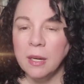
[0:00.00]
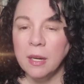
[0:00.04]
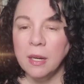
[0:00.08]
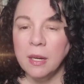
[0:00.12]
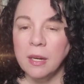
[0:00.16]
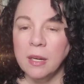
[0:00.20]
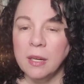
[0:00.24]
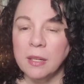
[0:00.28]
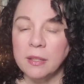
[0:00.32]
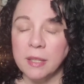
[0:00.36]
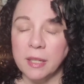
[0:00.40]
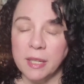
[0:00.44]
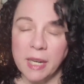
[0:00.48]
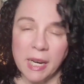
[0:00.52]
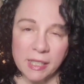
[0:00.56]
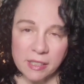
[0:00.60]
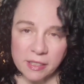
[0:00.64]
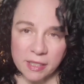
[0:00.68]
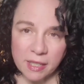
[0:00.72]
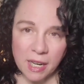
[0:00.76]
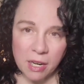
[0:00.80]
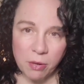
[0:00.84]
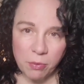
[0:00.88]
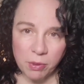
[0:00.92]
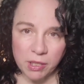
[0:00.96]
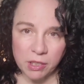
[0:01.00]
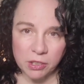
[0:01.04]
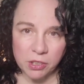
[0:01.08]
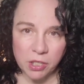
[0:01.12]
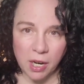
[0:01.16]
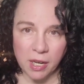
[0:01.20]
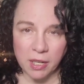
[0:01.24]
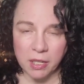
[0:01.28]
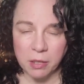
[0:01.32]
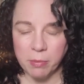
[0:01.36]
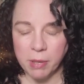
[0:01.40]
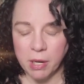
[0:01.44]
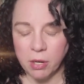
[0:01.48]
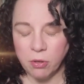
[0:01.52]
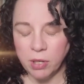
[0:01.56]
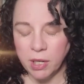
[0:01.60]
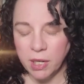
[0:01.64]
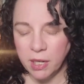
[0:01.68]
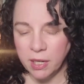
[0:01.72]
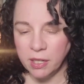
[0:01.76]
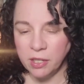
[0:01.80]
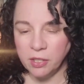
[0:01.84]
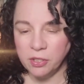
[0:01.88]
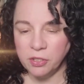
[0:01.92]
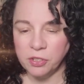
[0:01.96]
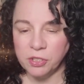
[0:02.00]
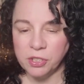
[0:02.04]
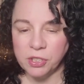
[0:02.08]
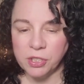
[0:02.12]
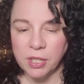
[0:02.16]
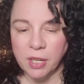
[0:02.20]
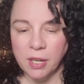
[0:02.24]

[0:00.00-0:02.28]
The next thing I want to talk about is